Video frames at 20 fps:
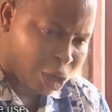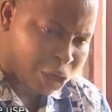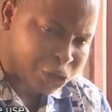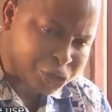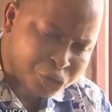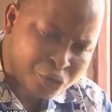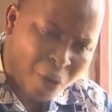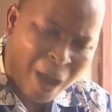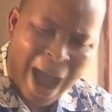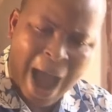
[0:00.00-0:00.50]

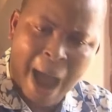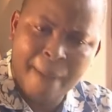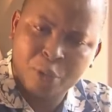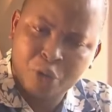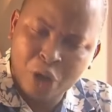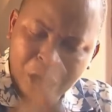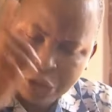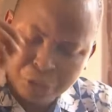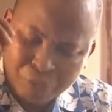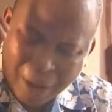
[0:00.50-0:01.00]
Quisito, I'm
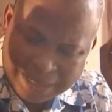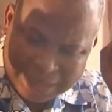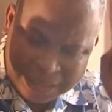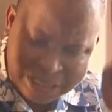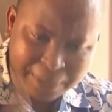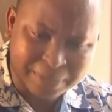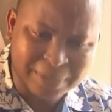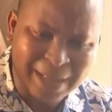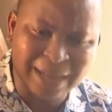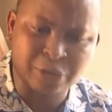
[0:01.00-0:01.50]
going to
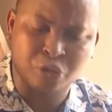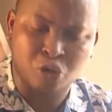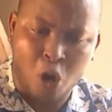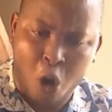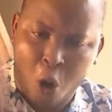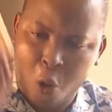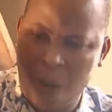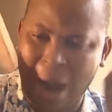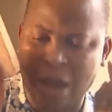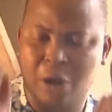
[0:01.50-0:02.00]
accept that
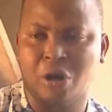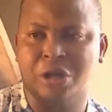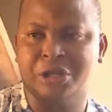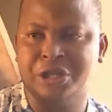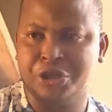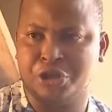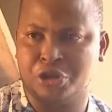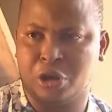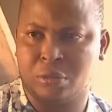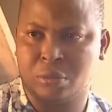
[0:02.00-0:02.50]
on one
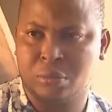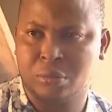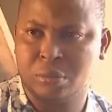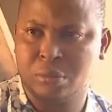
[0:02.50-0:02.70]
condition.